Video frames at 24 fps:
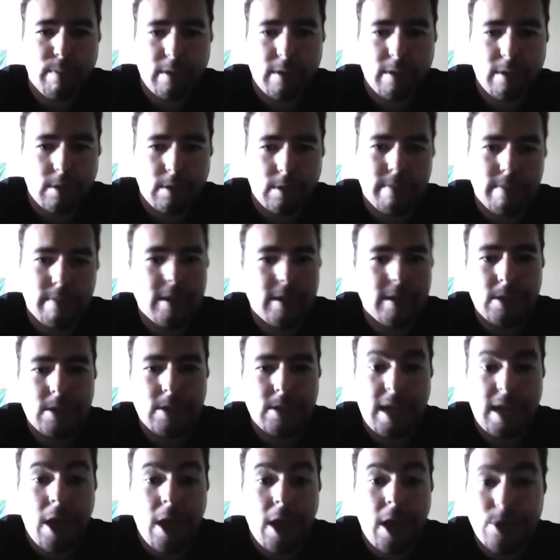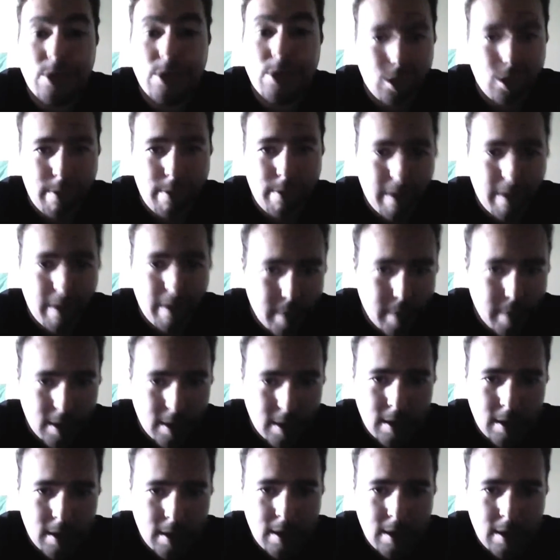sponsored by the psychology department